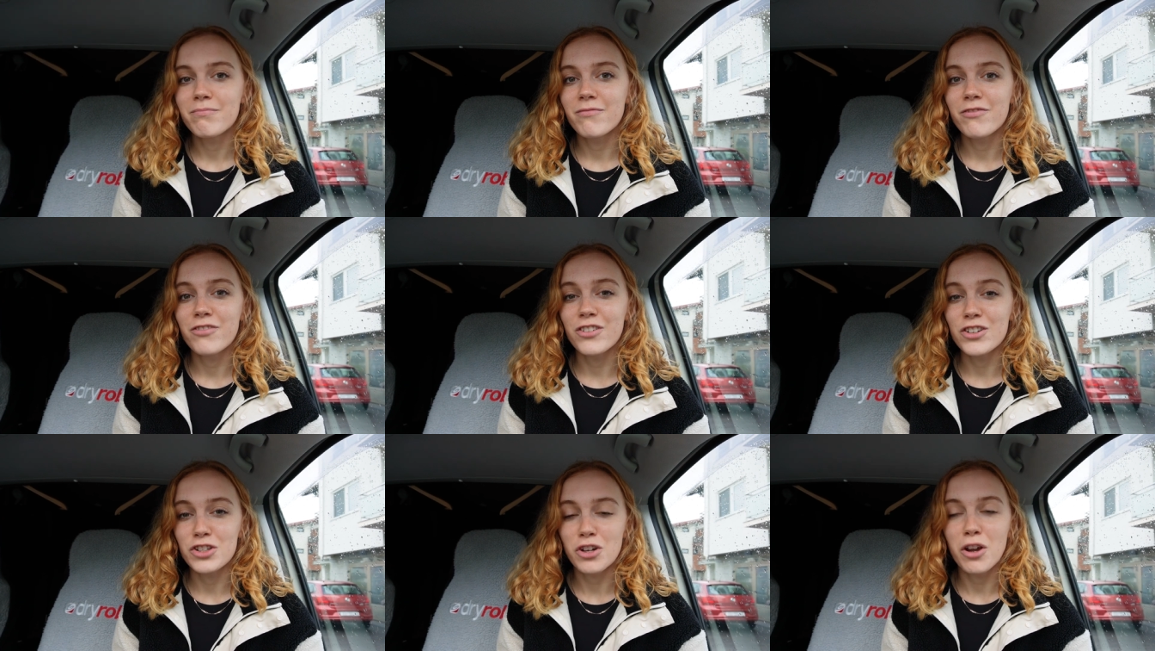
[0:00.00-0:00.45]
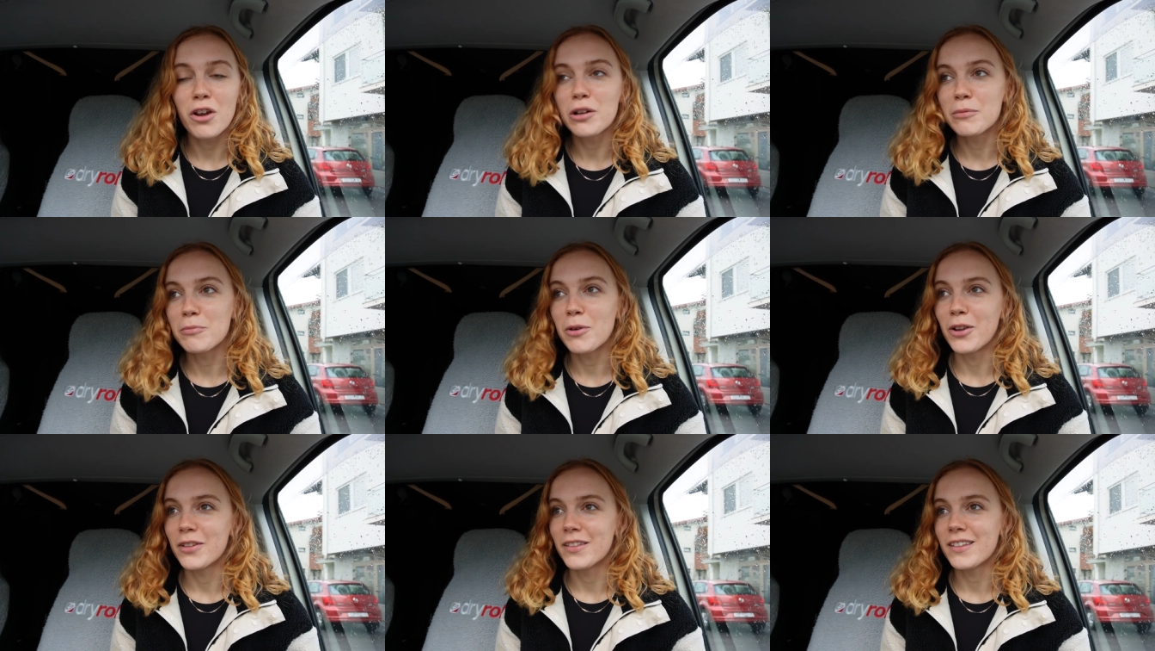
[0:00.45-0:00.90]
for two
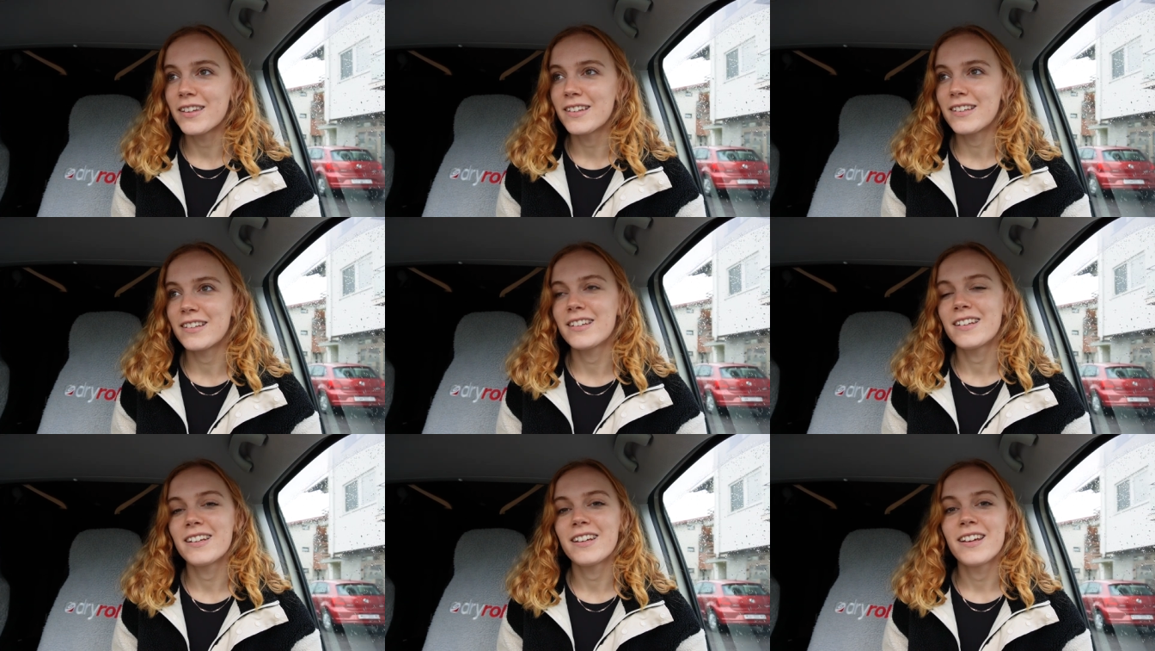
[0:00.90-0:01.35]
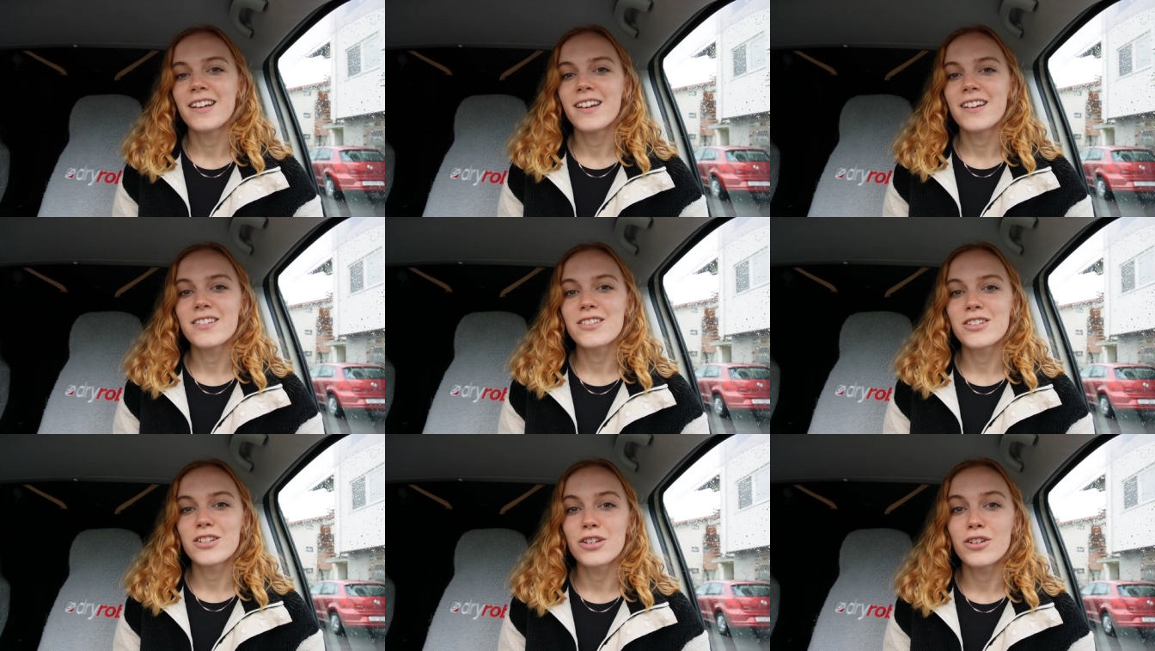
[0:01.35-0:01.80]
months
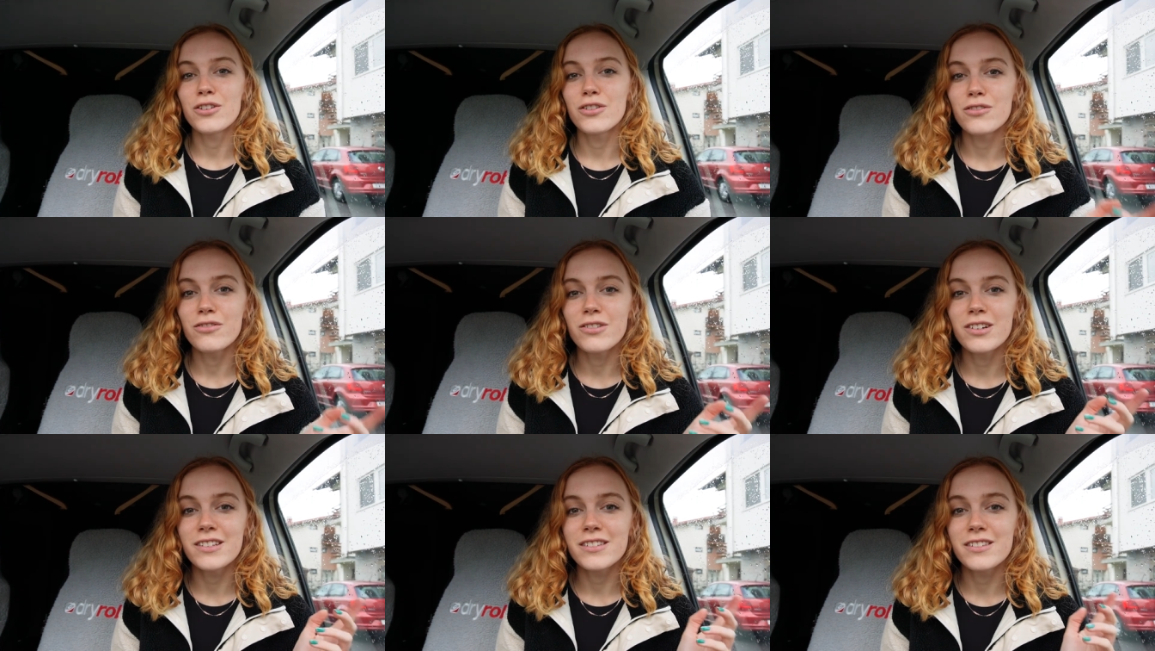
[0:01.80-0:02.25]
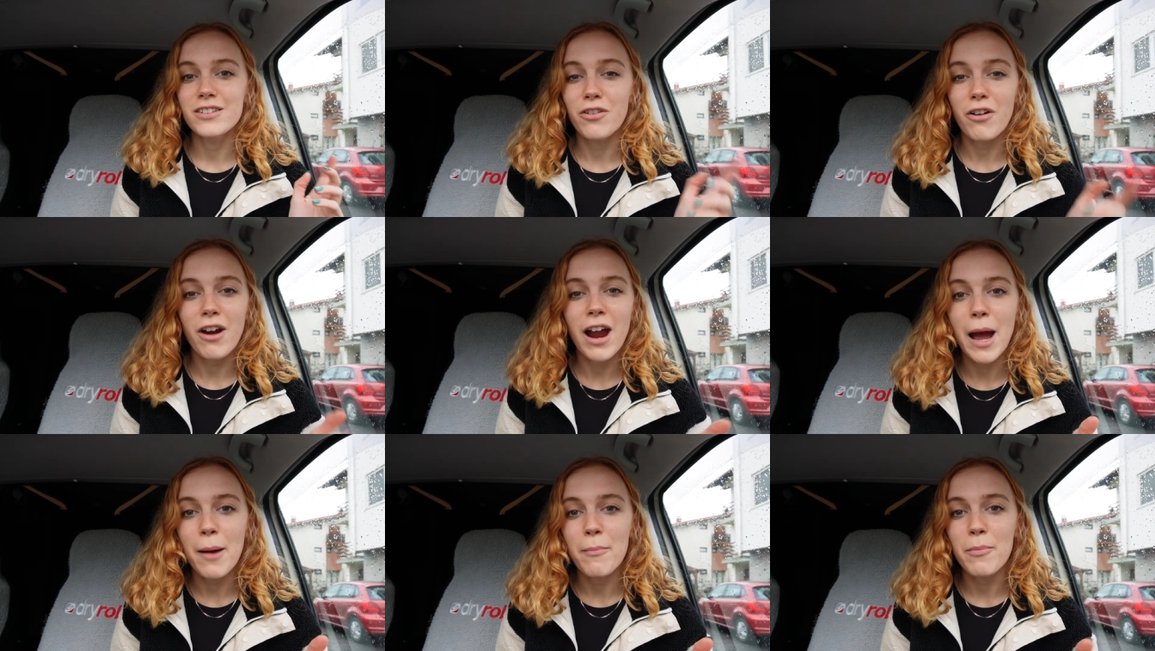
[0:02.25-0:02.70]
to
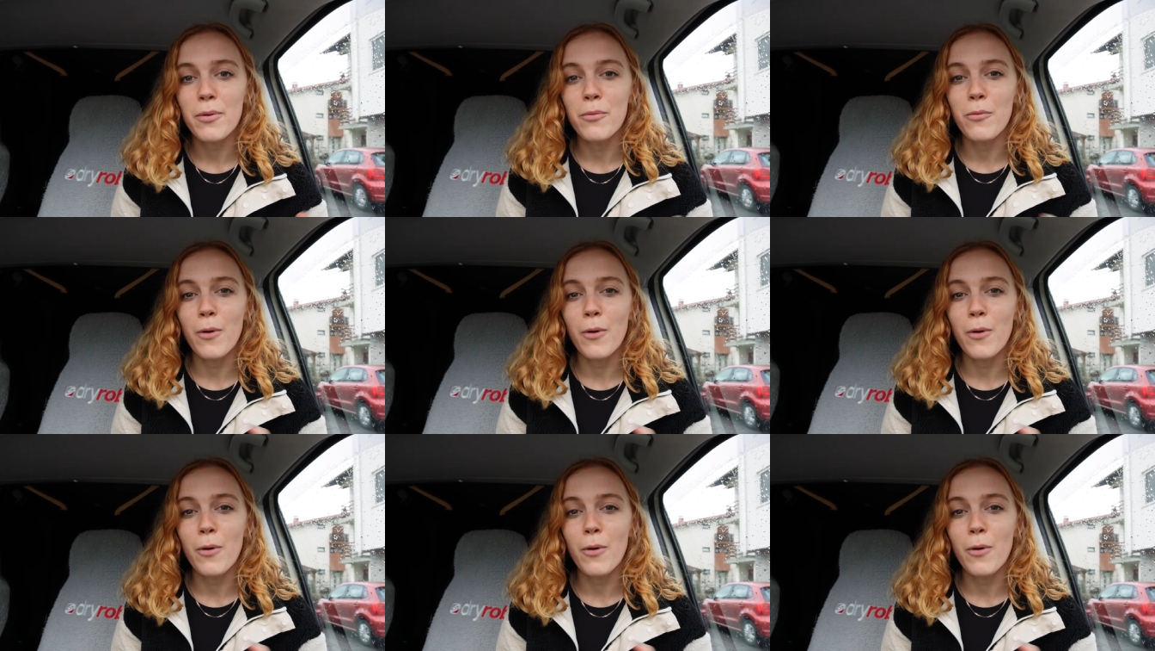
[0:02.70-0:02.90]
Zagreb